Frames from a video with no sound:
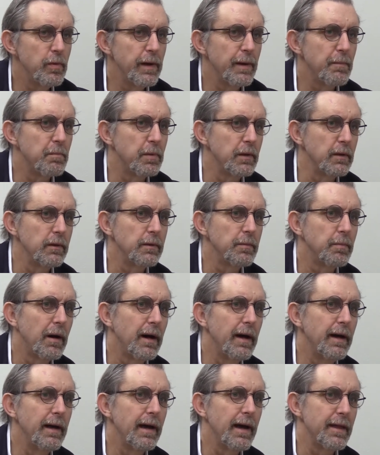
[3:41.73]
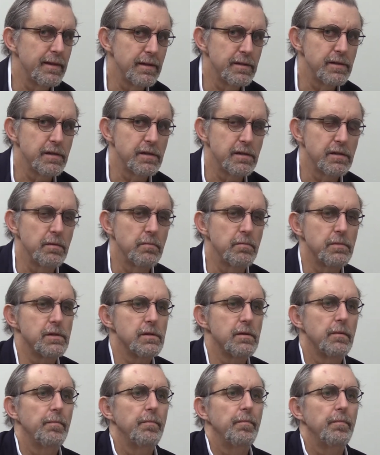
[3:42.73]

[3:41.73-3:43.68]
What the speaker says: get billed by other systems.